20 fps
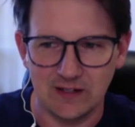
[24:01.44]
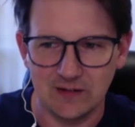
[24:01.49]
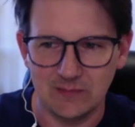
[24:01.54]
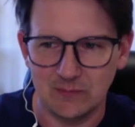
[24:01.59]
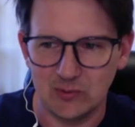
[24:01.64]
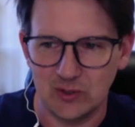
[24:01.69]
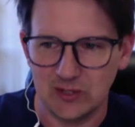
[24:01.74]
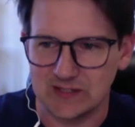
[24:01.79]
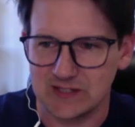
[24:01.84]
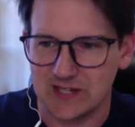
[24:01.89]

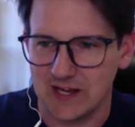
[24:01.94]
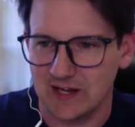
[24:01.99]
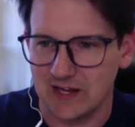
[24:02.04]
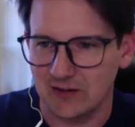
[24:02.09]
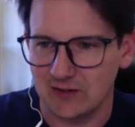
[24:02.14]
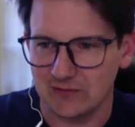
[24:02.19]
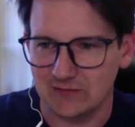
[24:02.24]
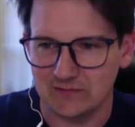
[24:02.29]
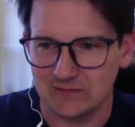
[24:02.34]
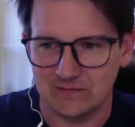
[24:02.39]

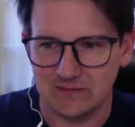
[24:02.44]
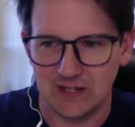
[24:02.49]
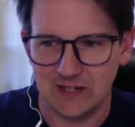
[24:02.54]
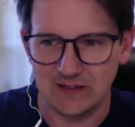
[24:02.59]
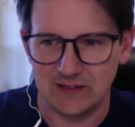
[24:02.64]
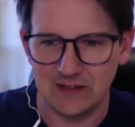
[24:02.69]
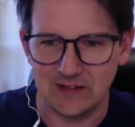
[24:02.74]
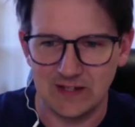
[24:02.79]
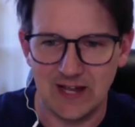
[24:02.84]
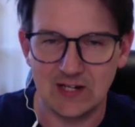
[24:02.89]
Bricktown,
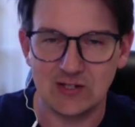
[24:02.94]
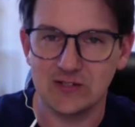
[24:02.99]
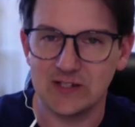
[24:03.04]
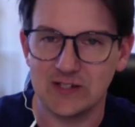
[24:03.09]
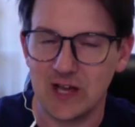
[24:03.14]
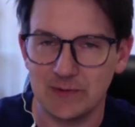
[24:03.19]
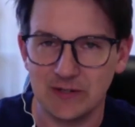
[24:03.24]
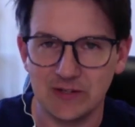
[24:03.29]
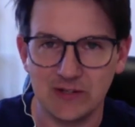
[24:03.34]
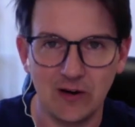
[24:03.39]
and the National
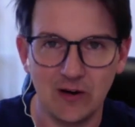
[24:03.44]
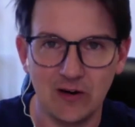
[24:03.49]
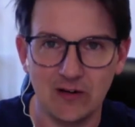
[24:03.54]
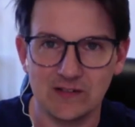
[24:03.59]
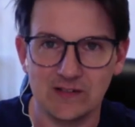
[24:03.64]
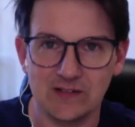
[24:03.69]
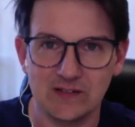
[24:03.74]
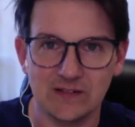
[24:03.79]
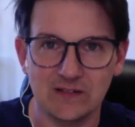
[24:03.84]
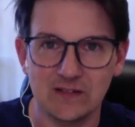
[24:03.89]
Endowment of the
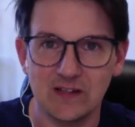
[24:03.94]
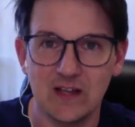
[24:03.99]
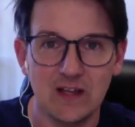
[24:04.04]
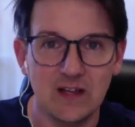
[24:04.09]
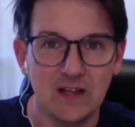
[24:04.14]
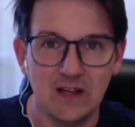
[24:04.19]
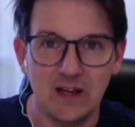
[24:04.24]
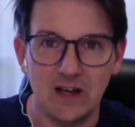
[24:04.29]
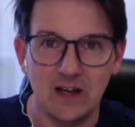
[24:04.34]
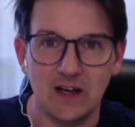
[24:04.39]
Arts, and
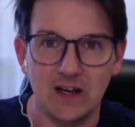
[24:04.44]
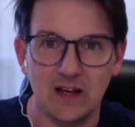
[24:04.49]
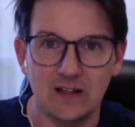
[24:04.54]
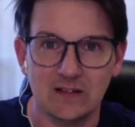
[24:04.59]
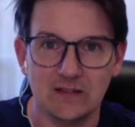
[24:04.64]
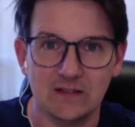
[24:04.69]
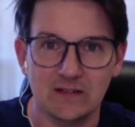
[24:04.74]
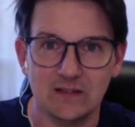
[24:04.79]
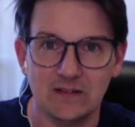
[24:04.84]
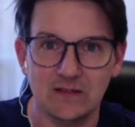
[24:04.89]

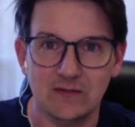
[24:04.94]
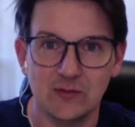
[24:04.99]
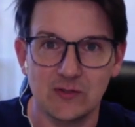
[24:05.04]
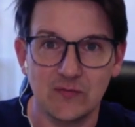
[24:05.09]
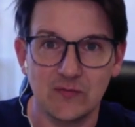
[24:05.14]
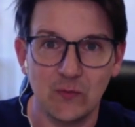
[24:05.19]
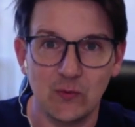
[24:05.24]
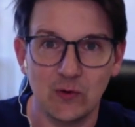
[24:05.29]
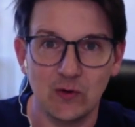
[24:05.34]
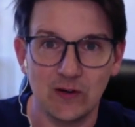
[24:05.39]
News
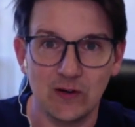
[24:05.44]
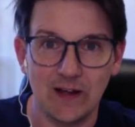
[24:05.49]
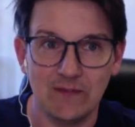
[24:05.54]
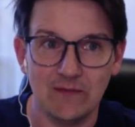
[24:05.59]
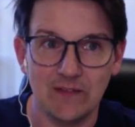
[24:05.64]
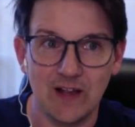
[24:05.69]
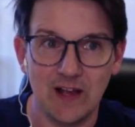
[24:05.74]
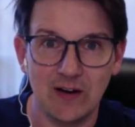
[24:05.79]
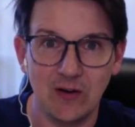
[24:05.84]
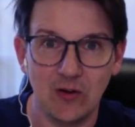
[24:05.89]
4
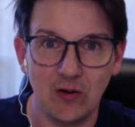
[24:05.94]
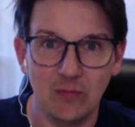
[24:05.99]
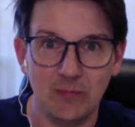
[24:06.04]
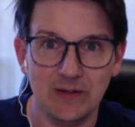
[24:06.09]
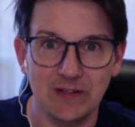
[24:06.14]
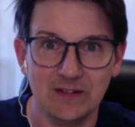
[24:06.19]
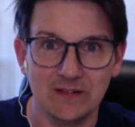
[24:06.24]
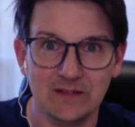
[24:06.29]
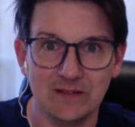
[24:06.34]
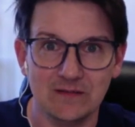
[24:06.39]
had all
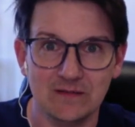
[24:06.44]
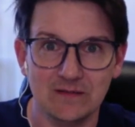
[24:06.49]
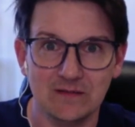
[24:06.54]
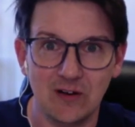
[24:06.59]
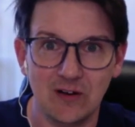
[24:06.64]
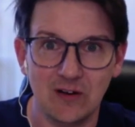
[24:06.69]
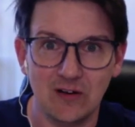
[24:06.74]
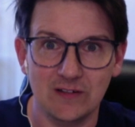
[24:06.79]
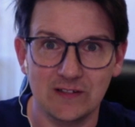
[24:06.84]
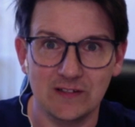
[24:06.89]
been
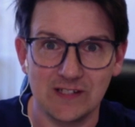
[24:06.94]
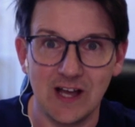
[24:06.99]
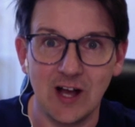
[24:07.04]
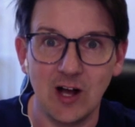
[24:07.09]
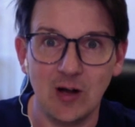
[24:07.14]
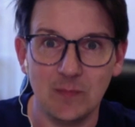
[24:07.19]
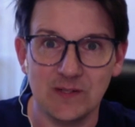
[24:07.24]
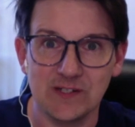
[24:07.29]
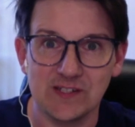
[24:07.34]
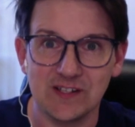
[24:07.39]
on to
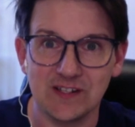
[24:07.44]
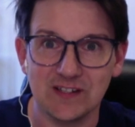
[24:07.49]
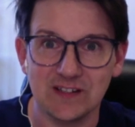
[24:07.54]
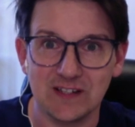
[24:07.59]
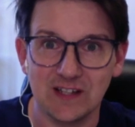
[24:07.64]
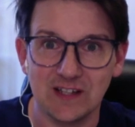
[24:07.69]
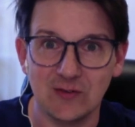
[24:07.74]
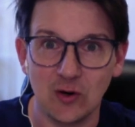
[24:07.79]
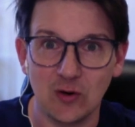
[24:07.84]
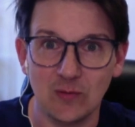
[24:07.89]
help us like
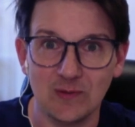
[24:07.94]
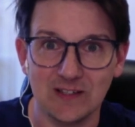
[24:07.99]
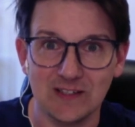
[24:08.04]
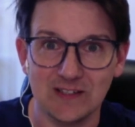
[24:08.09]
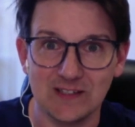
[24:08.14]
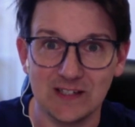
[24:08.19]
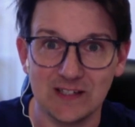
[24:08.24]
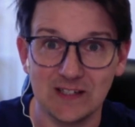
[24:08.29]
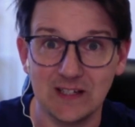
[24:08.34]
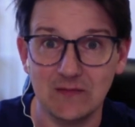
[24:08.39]
they normally
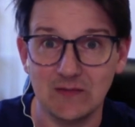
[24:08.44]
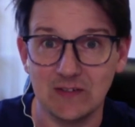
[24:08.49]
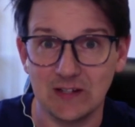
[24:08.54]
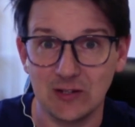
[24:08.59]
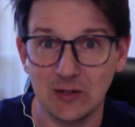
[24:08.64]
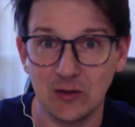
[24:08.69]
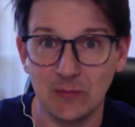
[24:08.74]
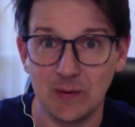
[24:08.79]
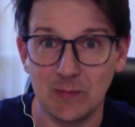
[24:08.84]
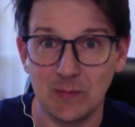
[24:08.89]
did, and even a
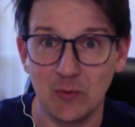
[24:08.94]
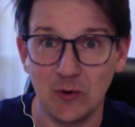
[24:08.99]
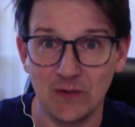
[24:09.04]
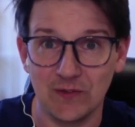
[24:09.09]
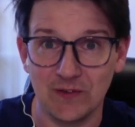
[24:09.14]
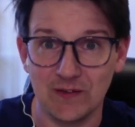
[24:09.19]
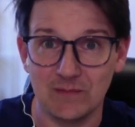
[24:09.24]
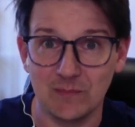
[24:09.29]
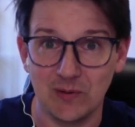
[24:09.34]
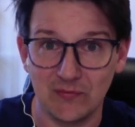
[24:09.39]
little bit more
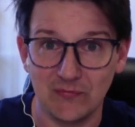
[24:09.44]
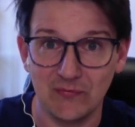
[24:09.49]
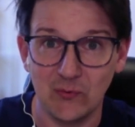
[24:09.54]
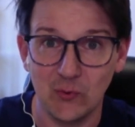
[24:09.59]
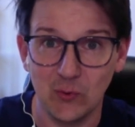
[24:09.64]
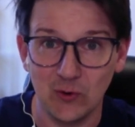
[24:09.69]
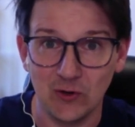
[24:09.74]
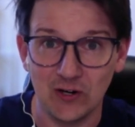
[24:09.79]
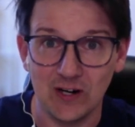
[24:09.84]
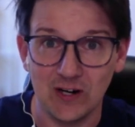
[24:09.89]
than
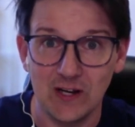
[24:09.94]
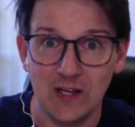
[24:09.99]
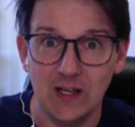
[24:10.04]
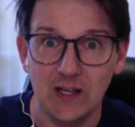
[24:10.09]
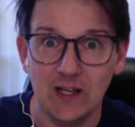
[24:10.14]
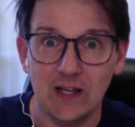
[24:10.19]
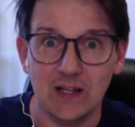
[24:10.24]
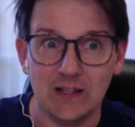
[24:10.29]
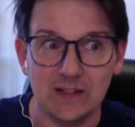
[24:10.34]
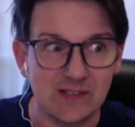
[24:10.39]
before.
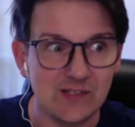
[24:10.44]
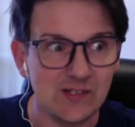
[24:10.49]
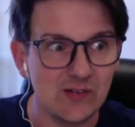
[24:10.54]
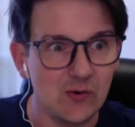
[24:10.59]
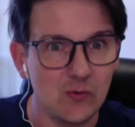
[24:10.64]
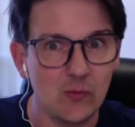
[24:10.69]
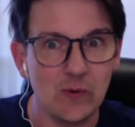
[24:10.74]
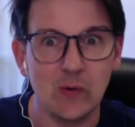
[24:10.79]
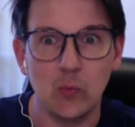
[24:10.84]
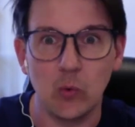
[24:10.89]
And so
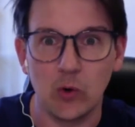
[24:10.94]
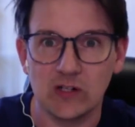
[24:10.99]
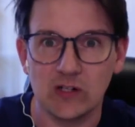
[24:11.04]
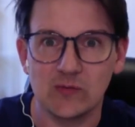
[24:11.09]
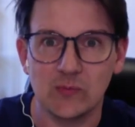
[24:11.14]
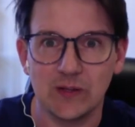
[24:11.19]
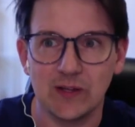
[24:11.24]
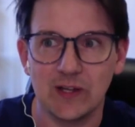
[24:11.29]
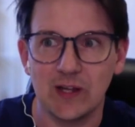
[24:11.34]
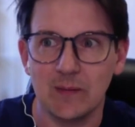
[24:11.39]
we worked
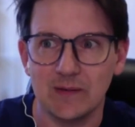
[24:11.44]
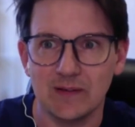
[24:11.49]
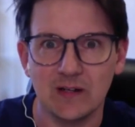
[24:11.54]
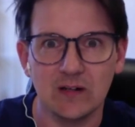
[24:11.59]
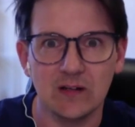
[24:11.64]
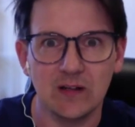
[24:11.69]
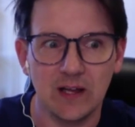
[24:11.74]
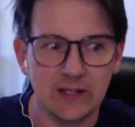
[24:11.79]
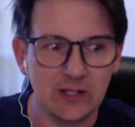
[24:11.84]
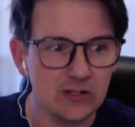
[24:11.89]
with them, and they're
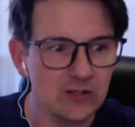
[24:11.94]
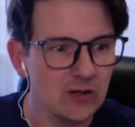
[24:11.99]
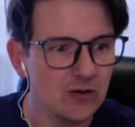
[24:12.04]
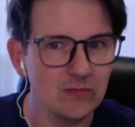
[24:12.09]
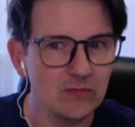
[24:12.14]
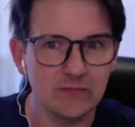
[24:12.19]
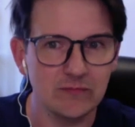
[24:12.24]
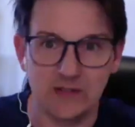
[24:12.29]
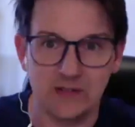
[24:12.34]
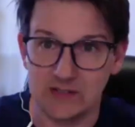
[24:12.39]
like, you
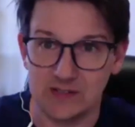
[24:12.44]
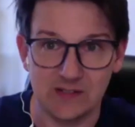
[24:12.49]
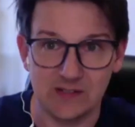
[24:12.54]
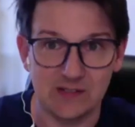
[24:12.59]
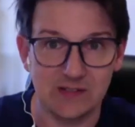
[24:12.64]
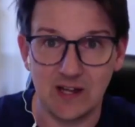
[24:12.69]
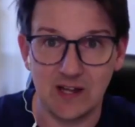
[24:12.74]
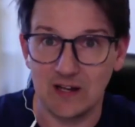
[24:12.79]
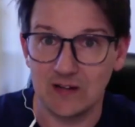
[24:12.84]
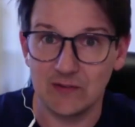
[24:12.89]
know, this is
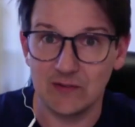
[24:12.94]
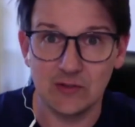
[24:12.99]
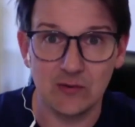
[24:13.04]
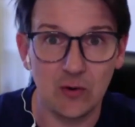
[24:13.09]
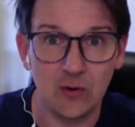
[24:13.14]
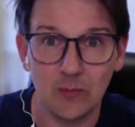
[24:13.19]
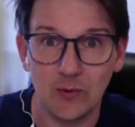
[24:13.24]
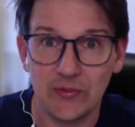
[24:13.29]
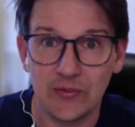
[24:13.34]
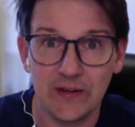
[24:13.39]
kind of a
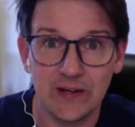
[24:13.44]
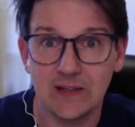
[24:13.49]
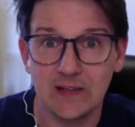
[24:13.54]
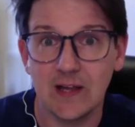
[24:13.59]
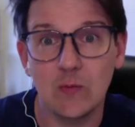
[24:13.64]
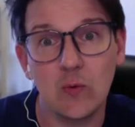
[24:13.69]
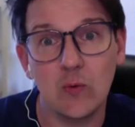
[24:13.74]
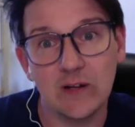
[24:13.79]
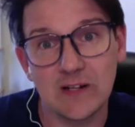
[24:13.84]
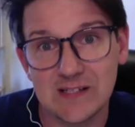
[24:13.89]
normal thing, and they
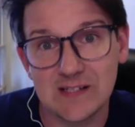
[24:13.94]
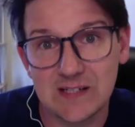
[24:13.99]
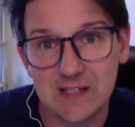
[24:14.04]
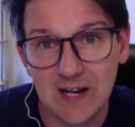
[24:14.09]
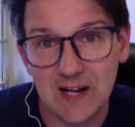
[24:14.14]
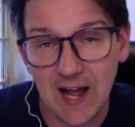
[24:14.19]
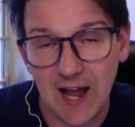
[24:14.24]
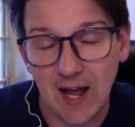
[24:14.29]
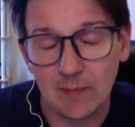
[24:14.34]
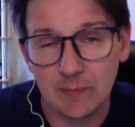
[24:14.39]
want to see it
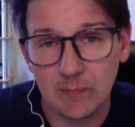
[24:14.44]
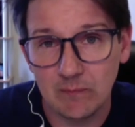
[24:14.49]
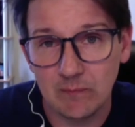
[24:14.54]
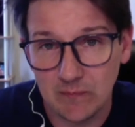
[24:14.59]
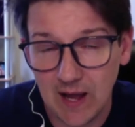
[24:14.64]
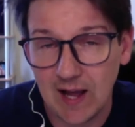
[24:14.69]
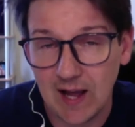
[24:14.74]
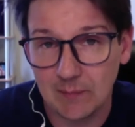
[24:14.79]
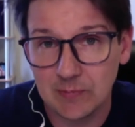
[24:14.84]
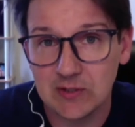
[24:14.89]

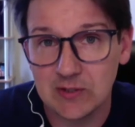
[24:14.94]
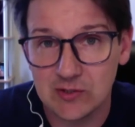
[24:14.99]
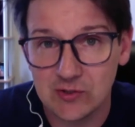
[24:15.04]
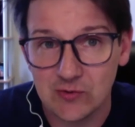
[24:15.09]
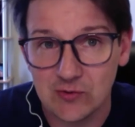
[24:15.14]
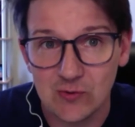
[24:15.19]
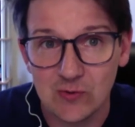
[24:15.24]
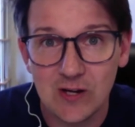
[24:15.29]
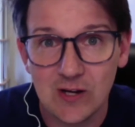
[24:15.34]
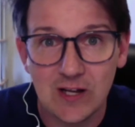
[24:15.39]
happen
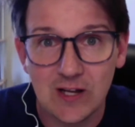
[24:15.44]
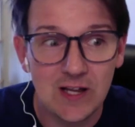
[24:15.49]
too.